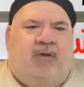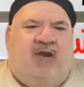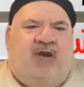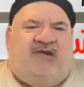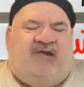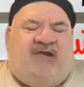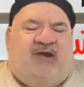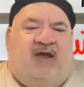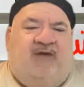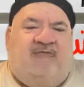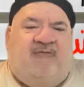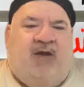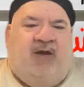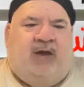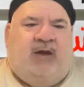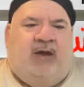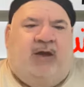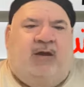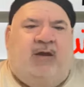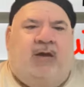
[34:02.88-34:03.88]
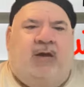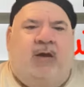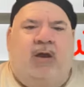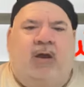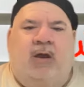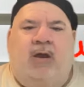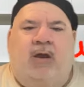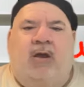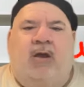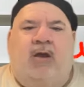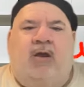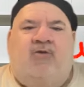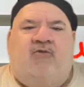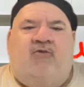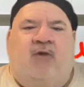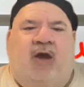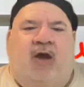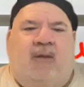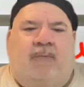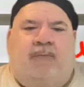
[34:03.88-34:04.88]
going to see if I can
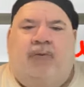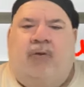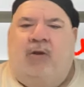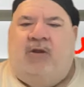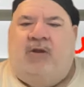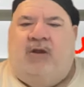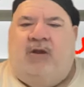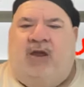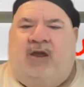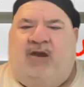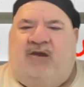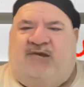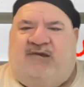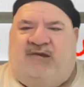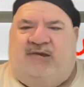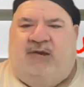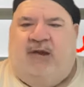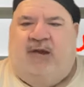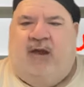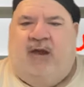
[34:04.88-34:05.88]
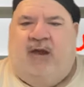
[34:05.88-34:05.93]
try to put this